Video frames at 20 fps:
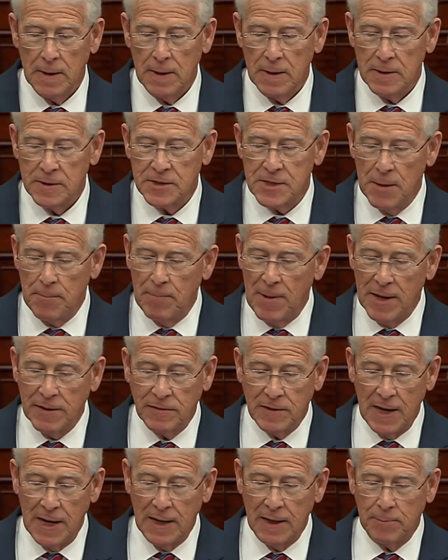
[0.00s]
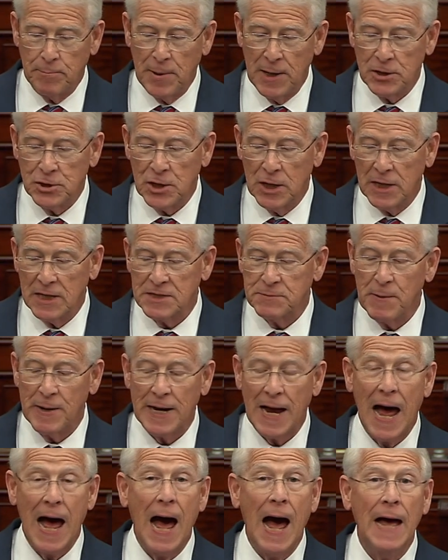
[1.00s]
Some may think Beijing has been
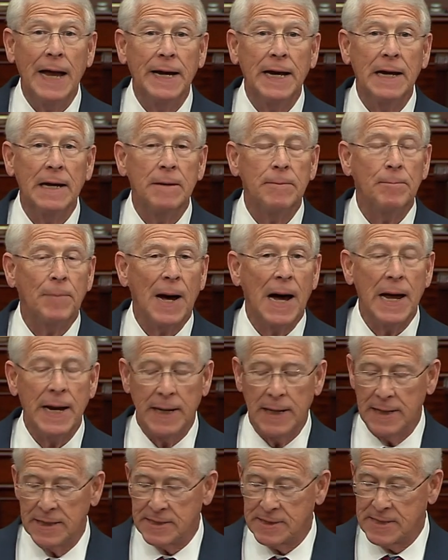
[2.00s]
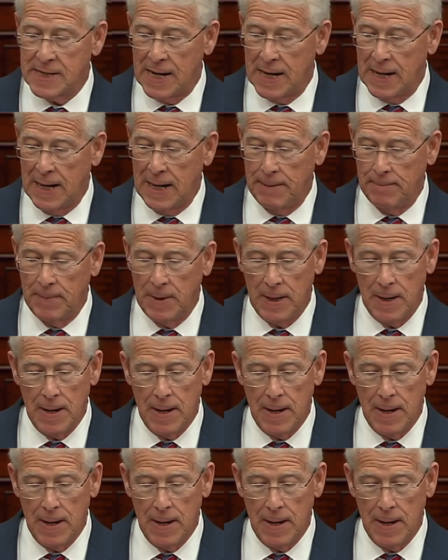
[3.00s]
hiding and biding its time,